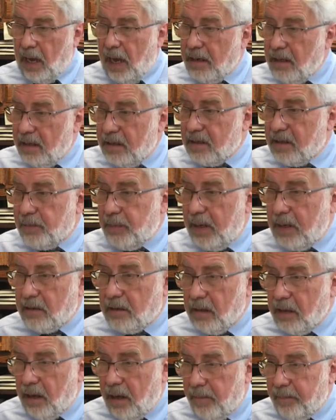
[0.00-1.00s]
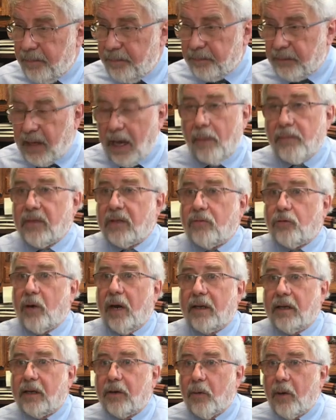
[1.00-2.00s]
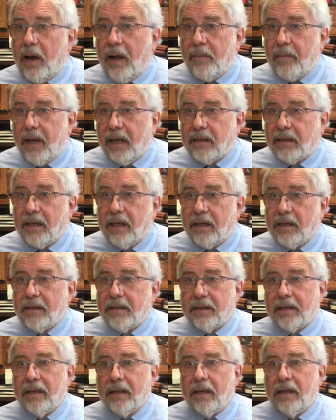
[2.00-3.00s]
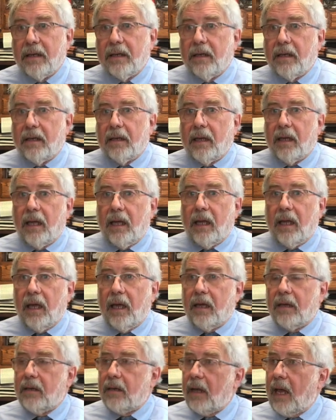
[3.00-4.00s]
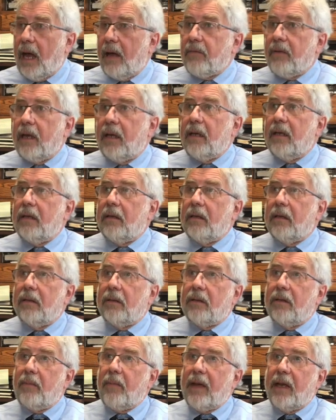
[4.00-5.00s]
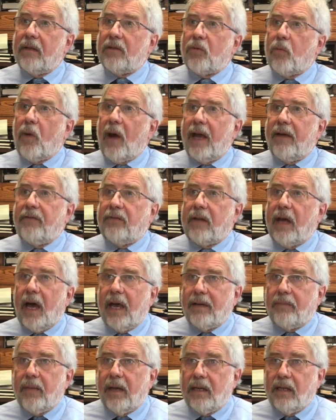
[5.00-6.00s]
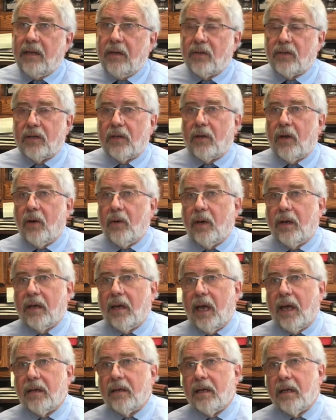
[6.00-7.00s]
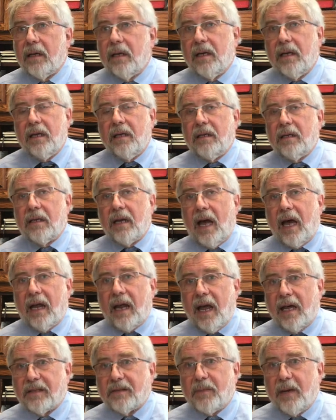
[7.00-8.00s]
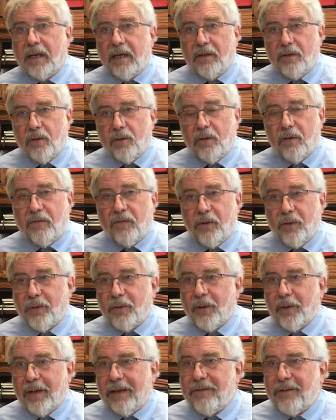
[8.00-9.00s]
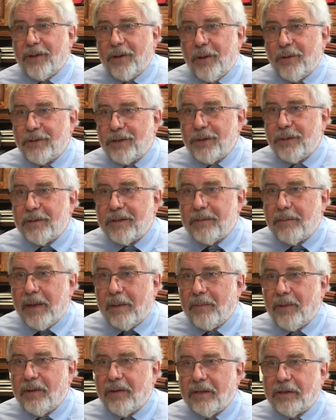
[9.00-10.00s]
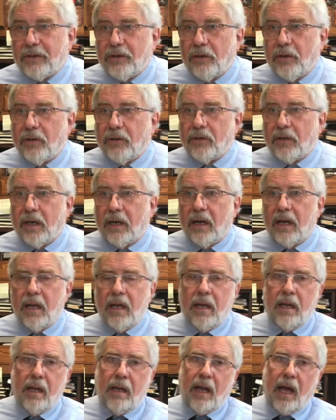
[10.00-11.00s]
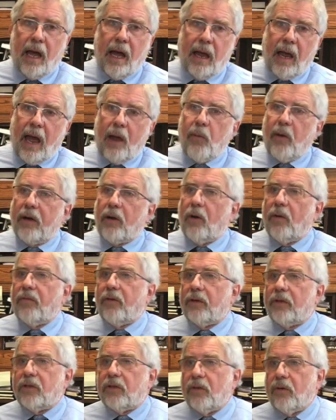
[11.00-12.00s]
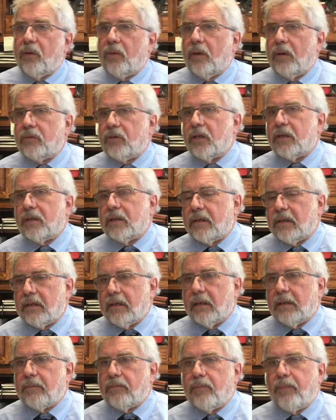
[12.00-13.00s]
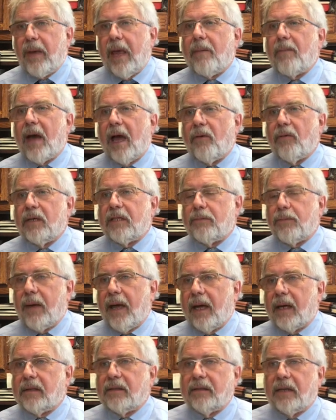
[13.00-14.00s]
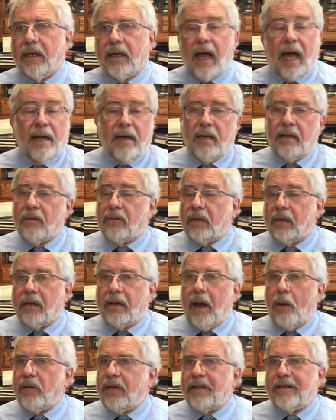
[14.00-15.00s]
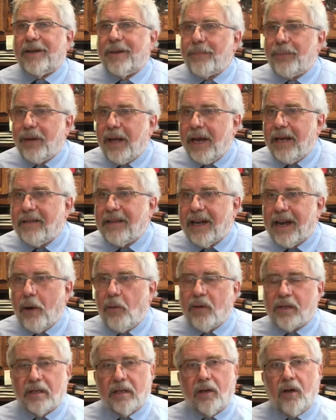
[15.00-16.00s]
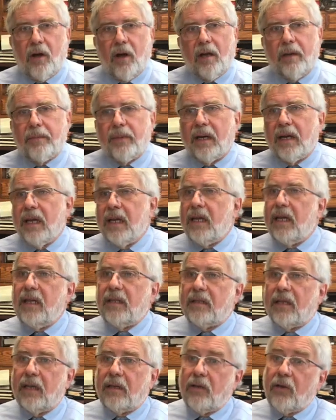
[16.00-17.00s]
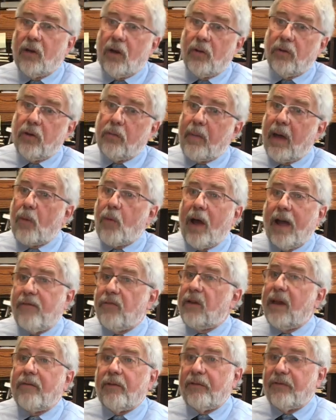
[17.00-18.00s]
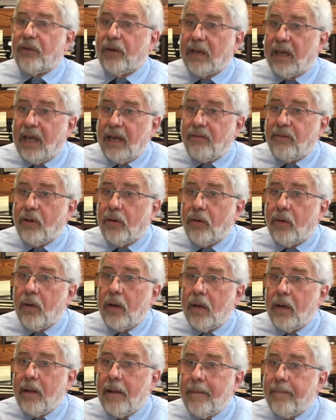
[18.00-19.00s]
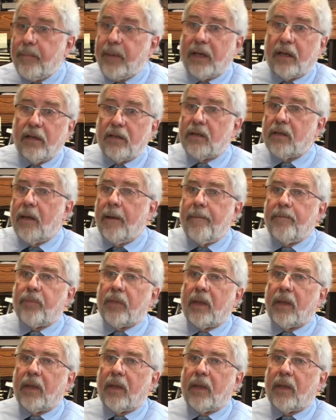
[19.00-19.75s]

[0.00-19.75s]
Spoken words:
I didn't speak to them. I'm trying to corral my kids. And the man's wife died many years ago, and he did not ask me to do the funeral, even though she was a member of the church. And I went over to just to pay my respects, and I didn't complain that I wasn't called, but he said, my wife never forgave you because